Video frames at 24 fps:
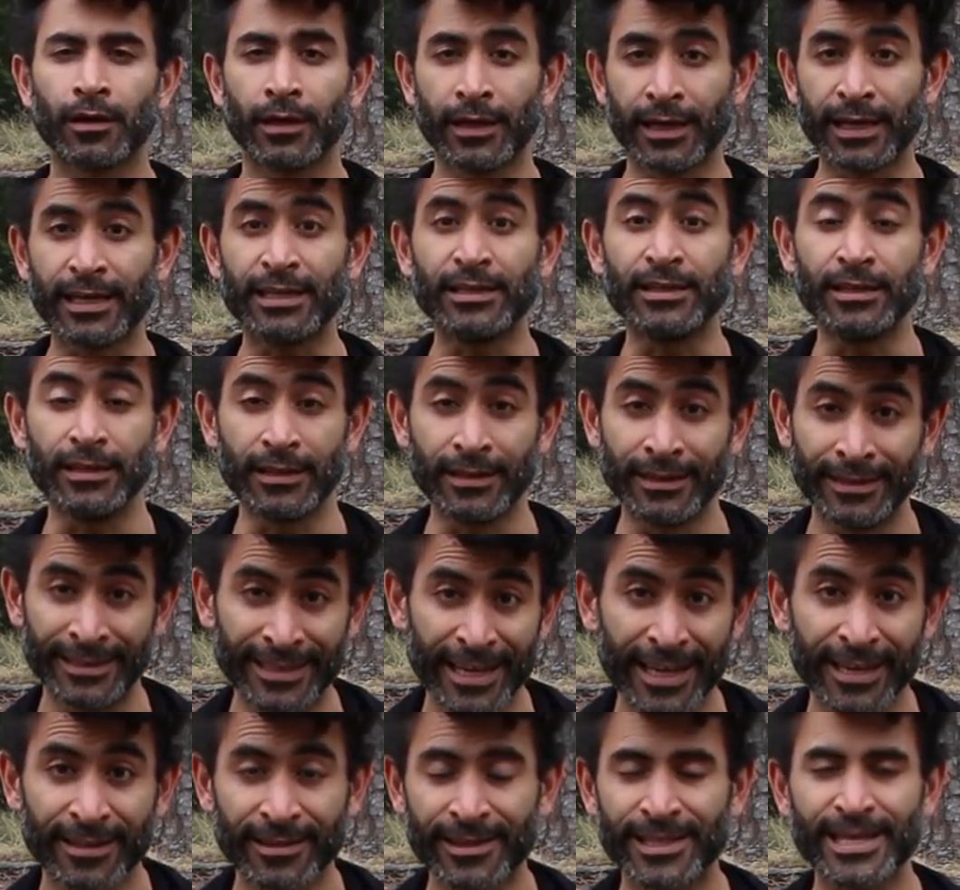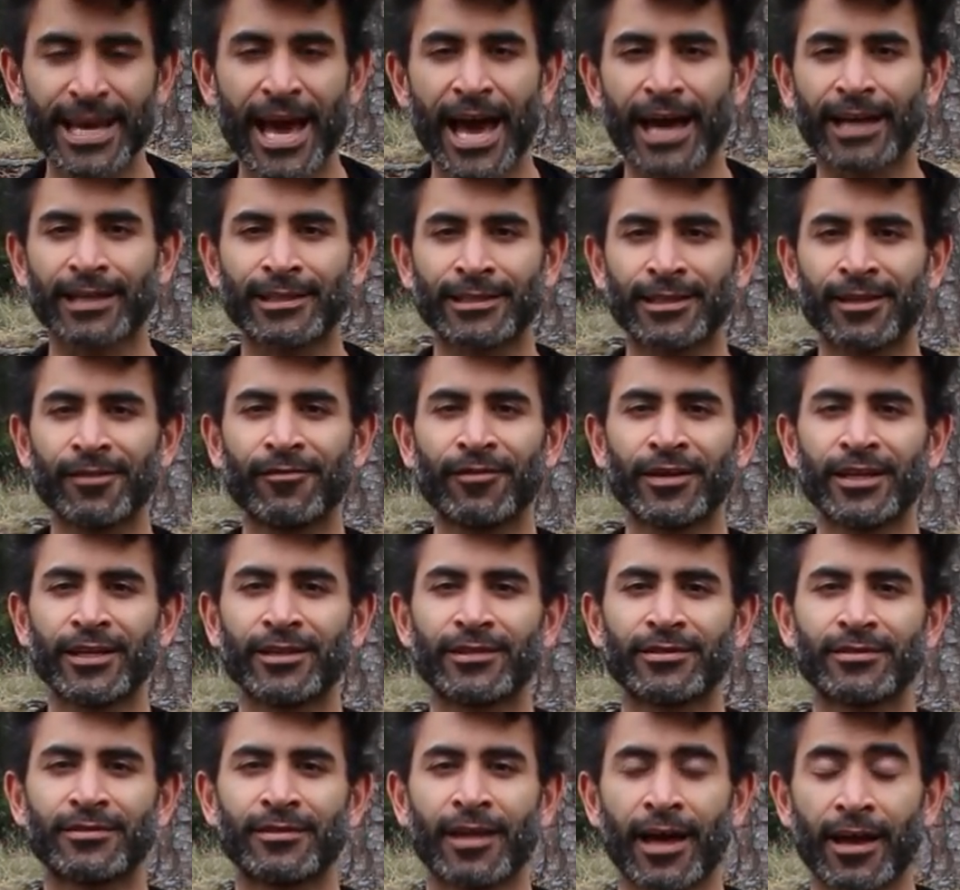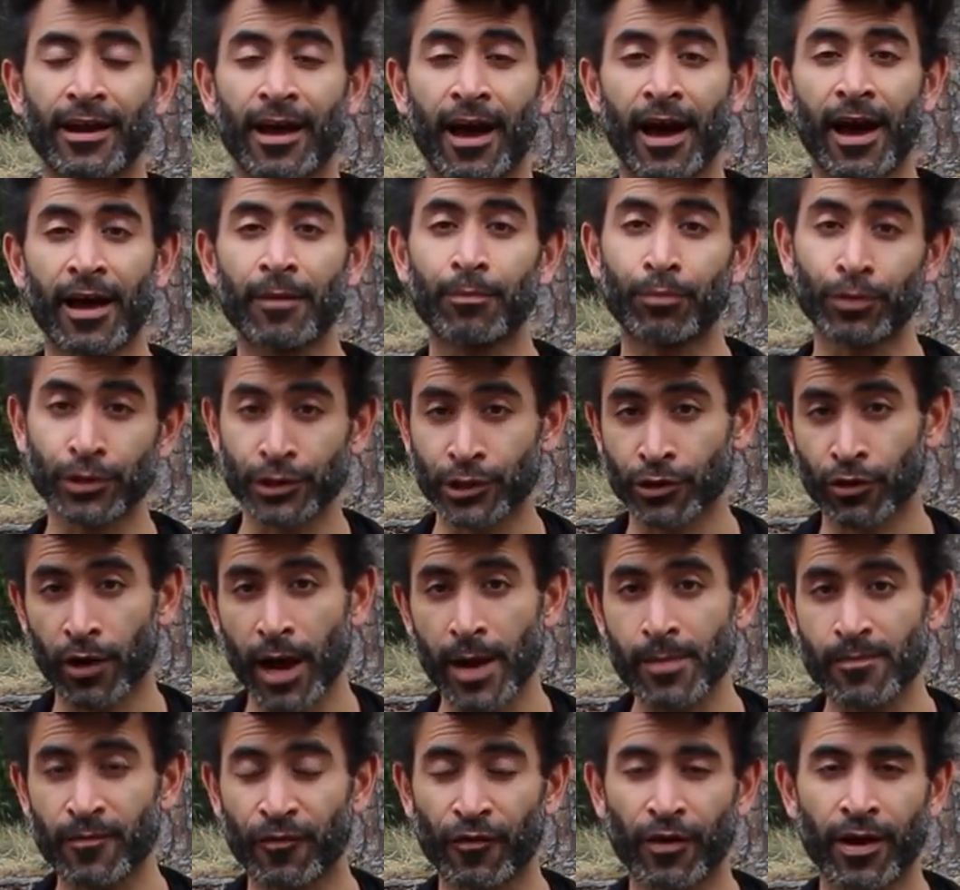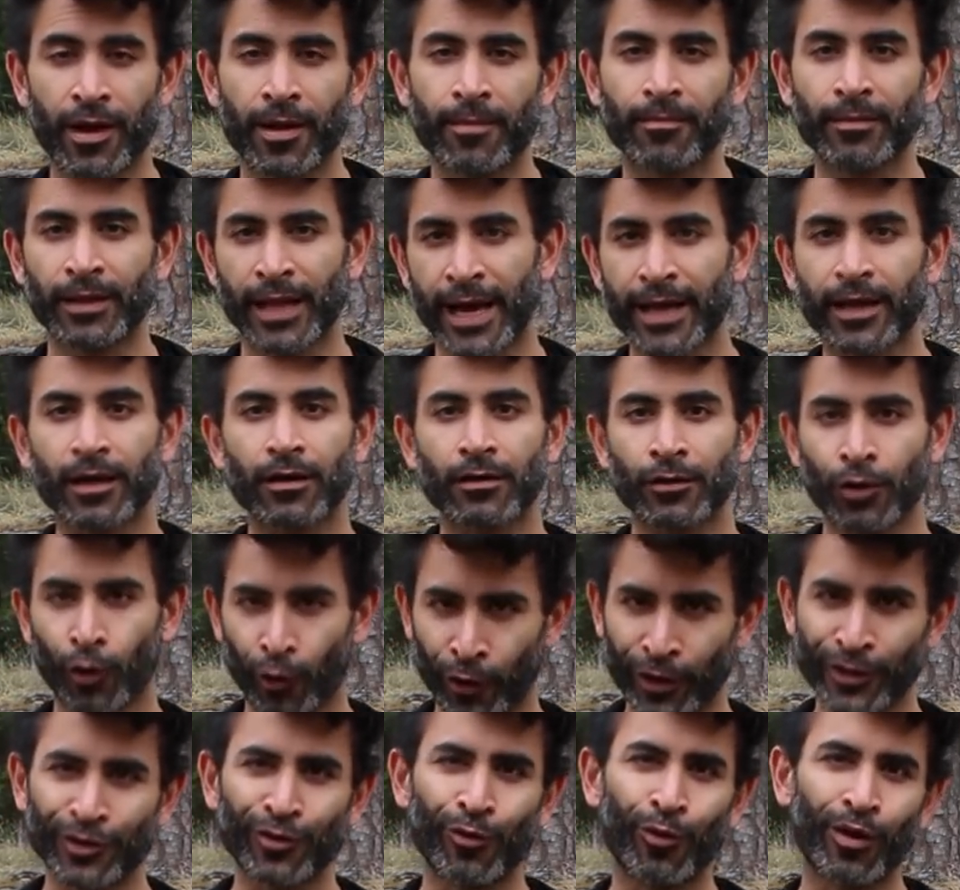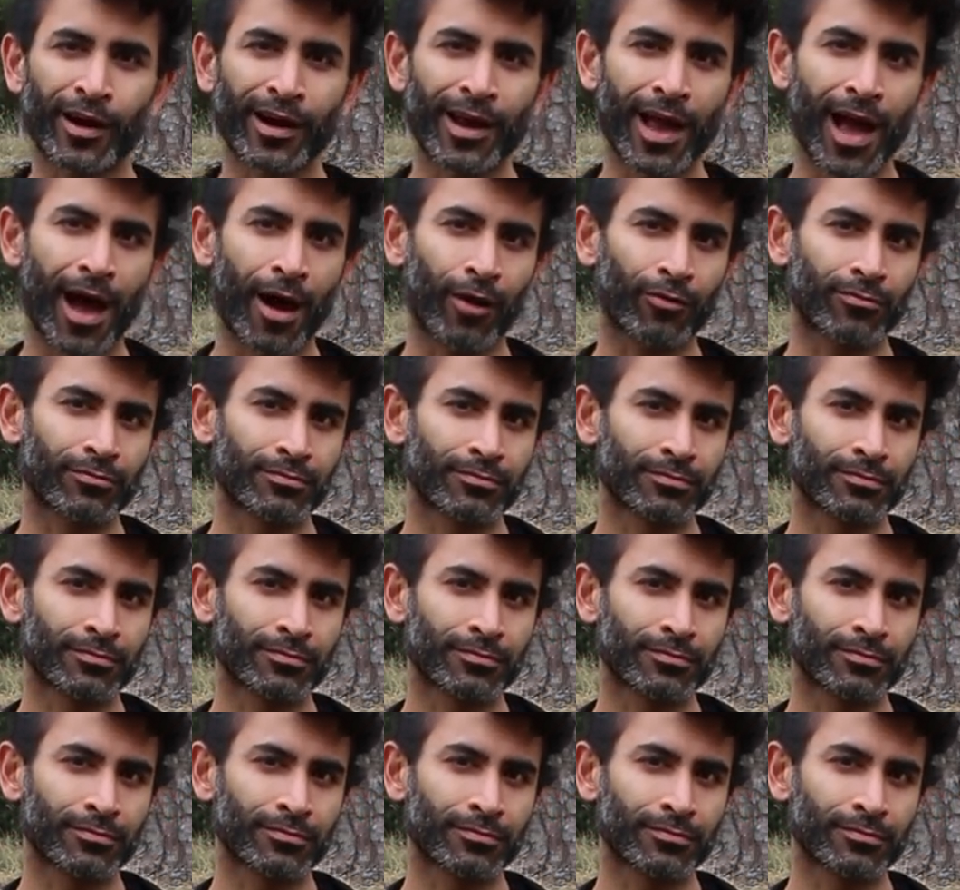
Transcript: he did the activities that I prescribed for him, like going to work out,